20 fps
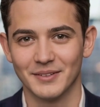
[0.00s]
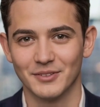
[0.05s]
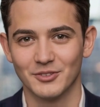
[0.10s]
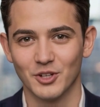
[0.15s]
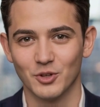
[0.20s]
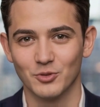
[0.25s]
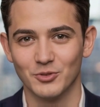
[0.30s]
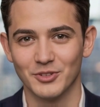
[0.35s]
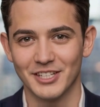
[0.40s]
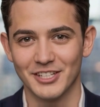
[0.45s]

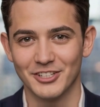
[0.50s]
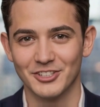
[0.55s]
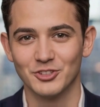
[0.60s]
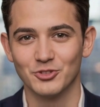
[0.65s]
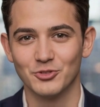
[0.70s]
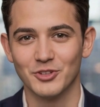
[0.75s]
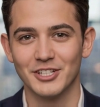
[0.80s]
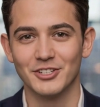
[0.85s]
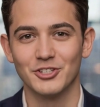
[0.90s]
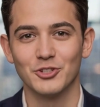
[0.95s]
Don't
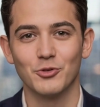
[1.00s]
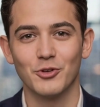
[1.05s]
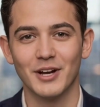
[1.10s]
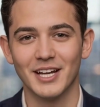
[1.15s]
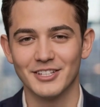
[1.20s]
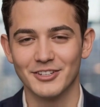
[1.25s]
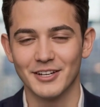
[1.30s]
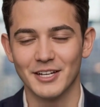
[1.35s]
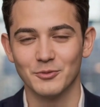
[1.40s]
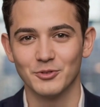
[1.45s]
integrate
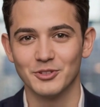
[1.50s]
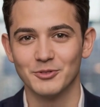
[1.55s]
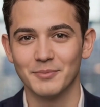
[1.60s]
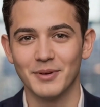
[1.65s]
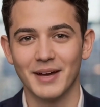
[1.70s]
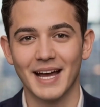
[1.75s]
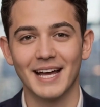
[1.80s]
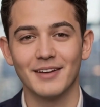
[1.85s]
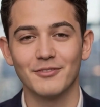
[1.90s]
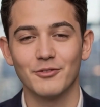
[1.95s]
directly with
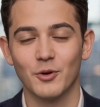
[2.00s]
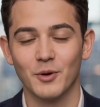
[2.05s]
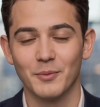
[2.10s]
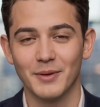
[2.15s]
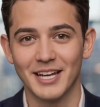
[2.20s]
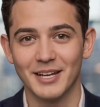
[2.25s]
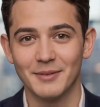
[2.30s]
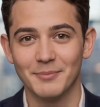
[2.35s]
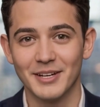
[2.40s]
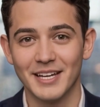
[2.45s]
platform
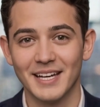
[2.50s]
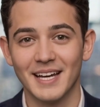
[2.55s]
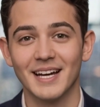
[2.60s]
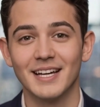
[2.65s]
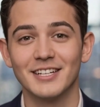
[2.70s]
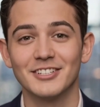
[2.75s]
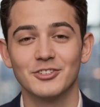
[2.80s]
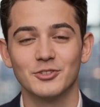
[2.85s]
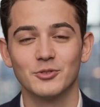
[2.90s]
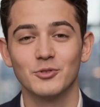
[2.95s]

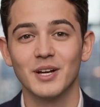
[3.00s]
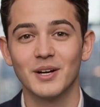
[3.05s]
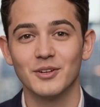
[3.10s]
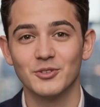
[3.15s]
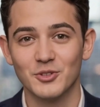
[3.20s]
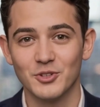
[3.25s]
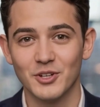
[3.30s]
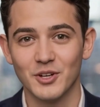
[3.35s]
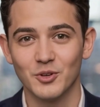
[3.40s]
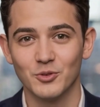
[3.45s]
APIs throughout
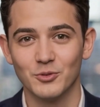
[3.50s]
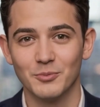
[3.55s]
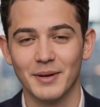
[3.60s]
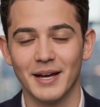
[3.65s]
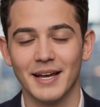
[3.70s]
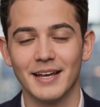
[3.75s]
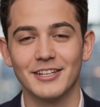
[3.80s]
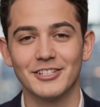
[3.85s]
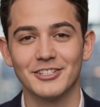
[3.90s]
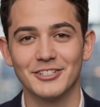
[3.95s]
your code
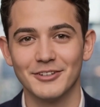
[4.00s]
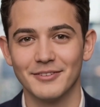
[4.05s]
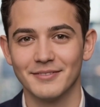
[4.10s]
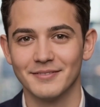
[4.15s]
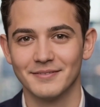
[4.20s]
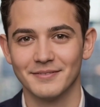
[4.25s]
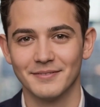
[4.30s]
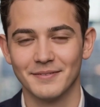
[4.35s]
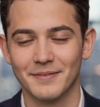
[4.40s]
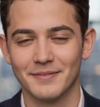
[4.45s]
base.
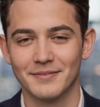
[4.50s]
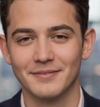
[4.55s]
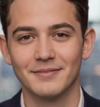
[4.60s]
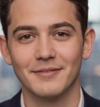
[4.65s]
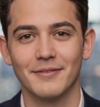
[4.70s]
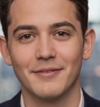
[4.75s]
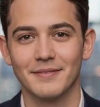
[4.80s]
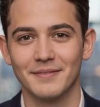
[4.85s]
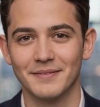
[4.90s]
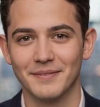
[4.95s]

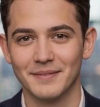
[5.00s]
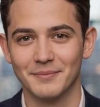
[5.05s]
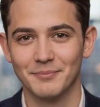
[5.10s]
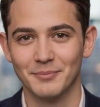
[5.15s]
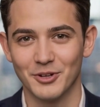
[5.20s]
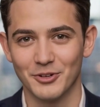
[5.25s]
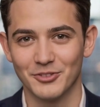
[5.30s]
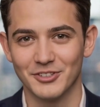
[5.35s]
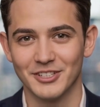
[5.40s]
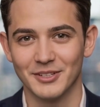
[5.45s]

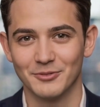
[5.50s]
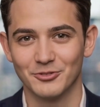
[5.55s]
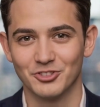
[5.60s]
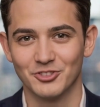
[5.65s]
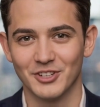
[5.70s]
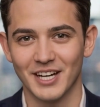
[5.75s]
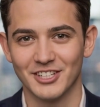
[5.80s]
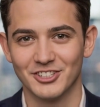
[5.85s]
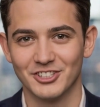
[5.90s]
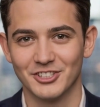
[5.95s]
Build an
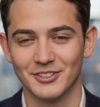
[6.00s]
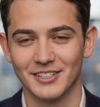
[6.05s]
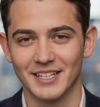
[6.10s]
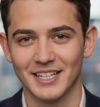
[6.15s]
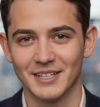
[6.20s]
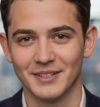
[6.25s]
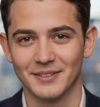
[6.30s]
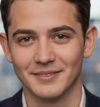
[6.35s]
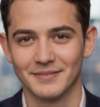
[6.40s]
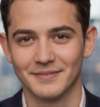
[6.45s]
abstraction
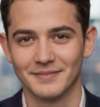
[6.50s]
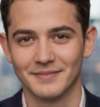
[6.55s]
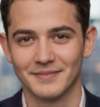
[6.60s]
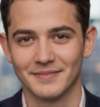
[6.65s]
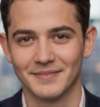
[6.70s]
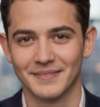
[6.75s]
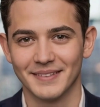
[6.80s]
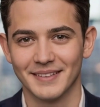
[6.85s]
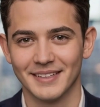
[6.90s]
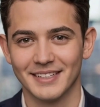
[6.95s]
layer.
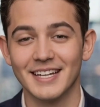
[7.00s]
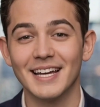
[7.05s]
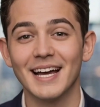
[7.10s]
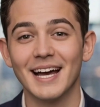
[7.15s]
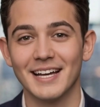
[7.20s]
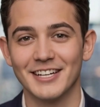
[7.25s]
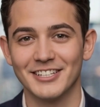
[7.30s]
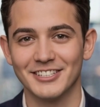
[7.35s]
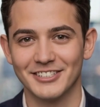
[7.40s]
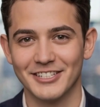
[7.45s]

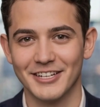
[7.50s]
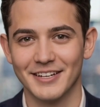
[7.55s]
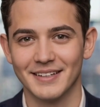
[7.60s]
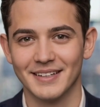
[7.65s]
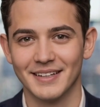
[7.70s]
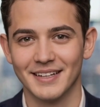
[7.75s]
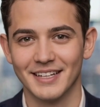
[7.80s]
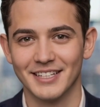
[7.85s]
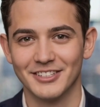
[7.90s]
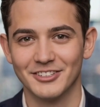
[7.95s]
Yes,
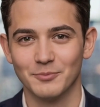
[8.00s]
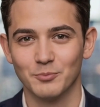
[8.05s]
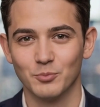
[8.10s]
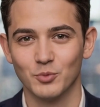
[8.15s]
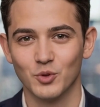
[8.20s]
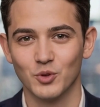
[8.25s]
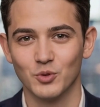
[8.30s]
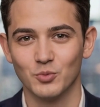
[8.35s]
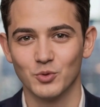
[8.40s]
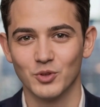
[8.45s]
it's
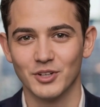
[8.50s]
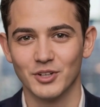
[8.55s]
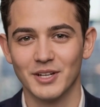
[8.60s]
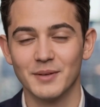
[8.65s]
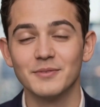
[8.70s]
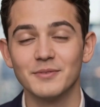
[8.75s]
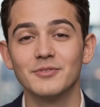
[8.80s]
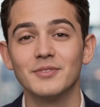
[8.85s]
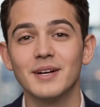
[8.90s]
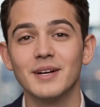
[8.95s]
more work
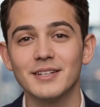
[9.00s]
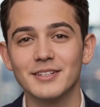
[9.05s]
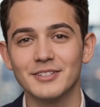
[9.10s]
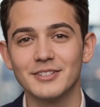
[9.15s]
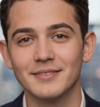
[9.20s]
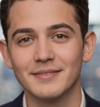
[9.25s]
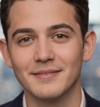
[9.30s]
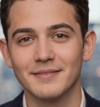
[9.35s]
up front.